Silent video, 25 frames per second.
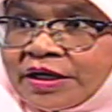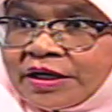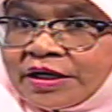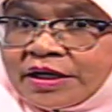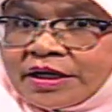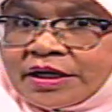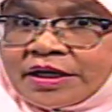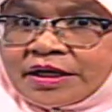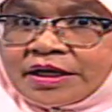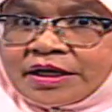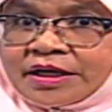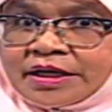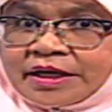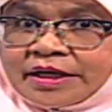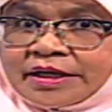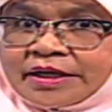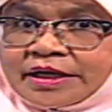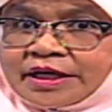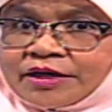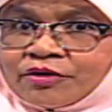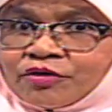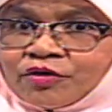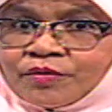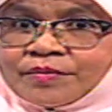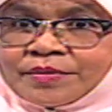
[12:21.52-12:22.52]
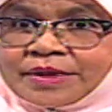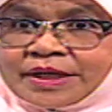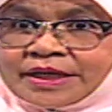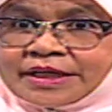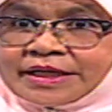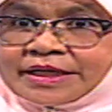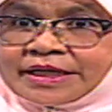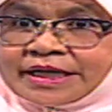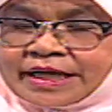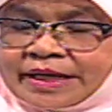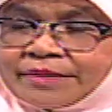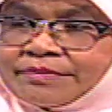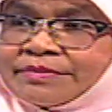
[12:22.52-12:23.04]
Uh, and I hope that
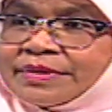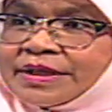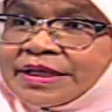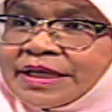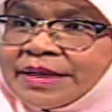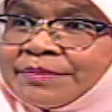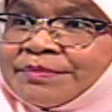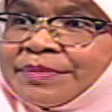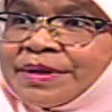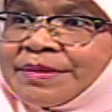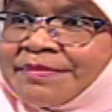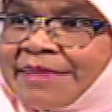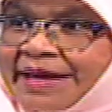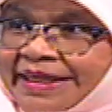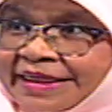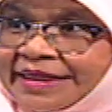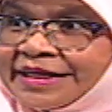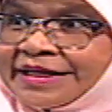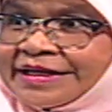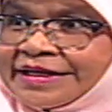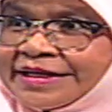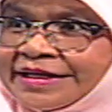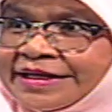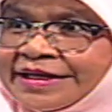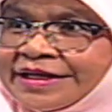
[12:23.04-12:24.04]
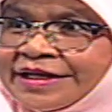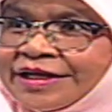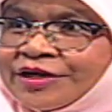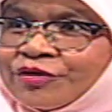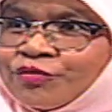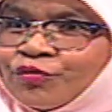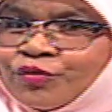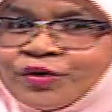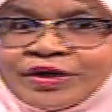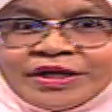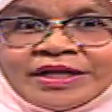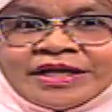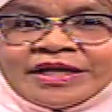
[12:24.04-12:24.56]
it can be implemented
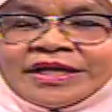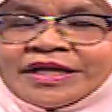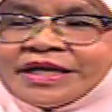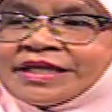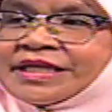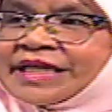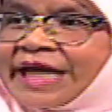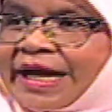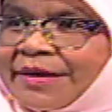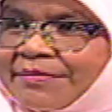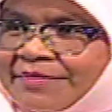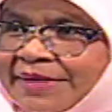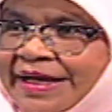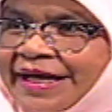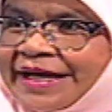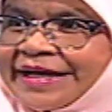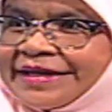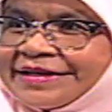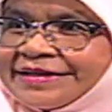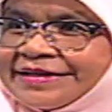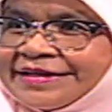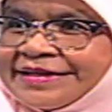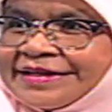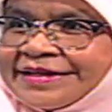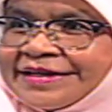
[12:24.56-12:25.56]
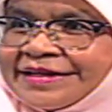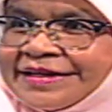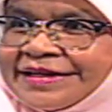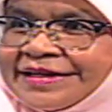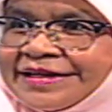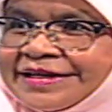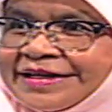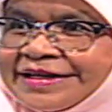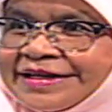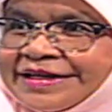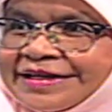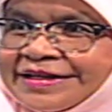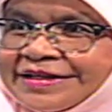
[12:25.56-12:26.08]
within the timeline
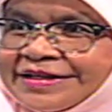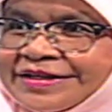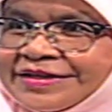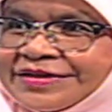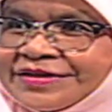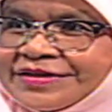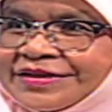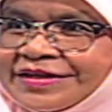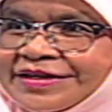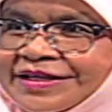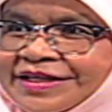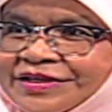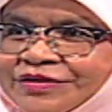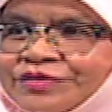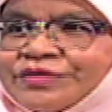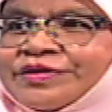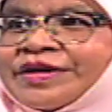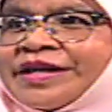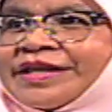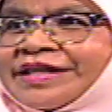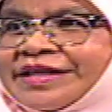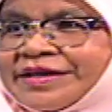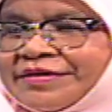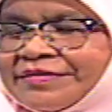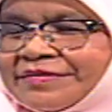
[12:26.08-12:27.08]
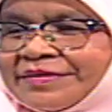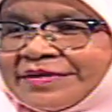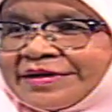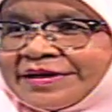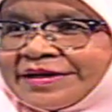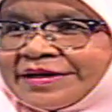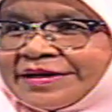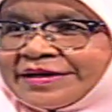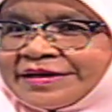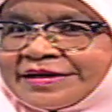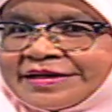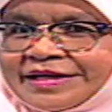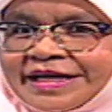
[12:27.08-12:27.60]
uh, uh, is uh, associated, uh,
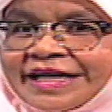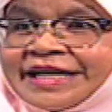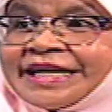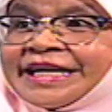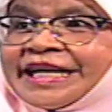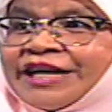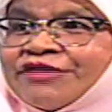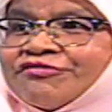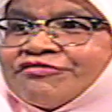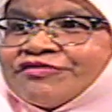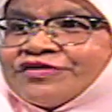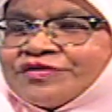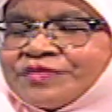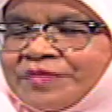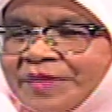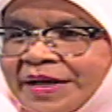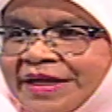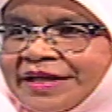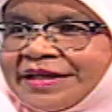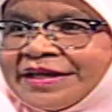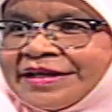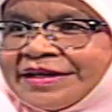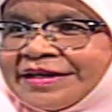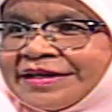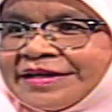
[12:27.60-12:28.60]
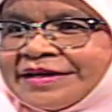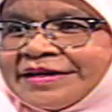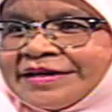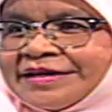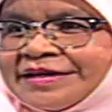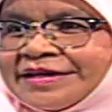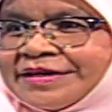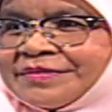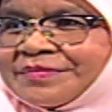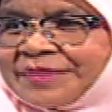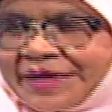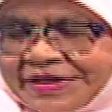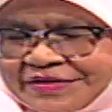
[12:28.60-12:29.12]
uh, announced by the
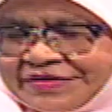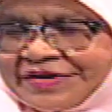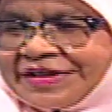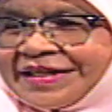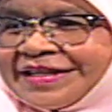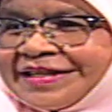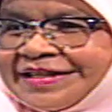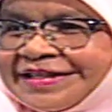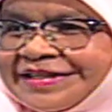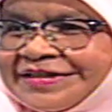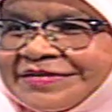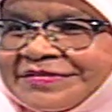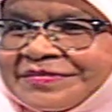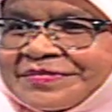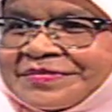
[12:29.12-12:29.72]
uh, President.